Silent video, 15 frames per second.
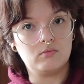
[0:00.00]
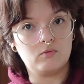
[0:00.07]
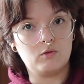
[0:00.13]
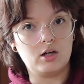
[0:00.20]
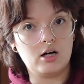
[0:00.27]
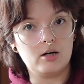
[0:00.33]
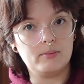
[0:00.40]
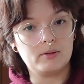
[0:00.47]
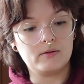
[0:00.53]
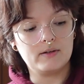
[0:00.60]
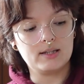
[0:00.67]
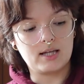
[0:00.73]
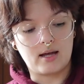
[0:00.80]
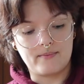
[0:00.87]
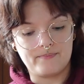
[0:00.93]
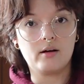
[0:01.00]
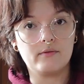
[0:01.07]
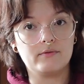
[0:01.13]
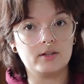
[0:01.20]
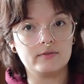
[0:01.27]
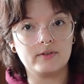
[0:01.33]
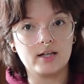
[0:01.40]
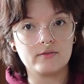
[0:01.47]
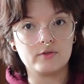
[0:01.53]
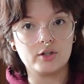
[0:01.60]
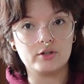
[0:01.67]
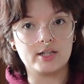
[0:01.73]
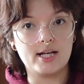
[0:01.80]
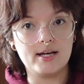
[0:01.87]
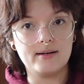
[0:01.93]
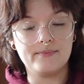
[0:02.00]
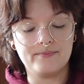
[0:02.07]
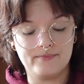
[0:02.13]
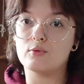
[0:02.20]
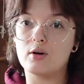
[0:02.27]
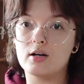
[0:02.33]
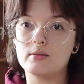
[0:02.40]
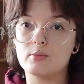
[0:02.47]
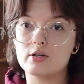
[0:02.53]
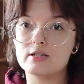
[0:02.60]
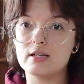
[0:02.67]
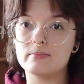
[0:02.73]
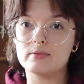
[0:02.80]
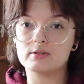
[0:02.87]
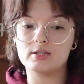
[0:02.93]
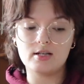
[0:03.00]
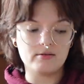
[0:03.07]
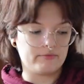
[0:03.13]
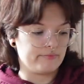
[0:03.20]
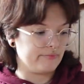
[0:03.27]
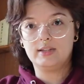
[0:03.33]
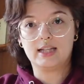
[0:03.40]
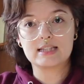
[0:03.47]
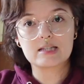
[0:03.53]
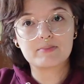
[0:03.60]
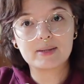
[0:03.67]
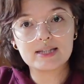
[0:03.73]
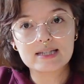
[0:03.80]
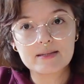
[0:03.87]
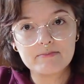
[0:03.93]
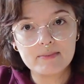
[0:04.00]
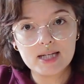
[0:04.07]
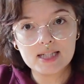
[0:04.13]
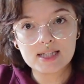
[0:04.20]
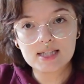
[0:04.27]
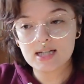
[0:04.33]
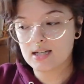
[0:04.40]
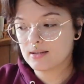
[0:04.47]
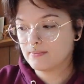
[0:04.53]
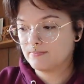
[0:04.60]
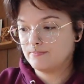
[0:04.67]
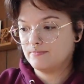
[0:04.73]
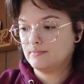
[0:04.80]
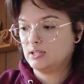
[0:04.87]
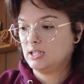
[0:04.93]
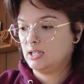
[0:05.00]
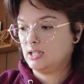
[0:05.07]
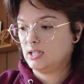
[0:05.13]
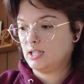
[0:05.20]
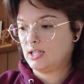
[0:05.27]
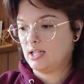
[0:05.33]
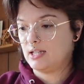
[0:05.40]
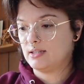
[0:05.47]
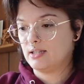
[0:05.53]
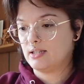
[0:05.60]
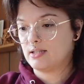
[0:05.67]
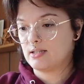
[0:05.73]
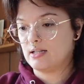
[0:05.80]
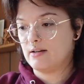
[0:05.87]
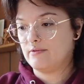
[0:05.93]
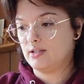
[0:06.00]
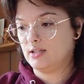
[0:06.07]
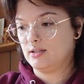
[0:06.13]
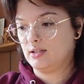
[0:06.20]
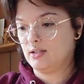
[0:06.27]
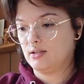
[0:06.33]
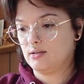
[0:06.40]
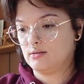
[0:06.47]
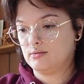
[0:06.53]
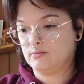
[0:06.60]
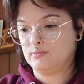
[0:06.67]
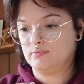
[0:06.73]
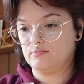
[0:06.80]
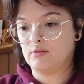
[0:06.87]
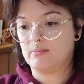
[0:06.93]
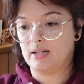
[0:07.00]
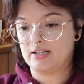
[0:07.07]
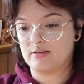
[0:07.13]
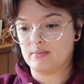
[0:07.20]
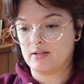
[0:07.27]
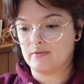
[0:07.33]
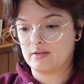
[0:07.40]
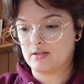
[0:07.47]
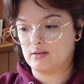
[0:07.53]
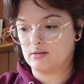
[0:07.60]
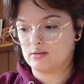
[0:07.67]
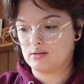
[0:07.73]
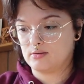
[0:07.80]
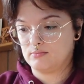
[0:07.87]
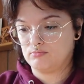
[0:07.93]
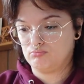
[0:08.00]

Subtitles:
will help prevent that. Fun fact for you today, one more sample to go. Let's spin some mint. And this definitely reminds me of silk.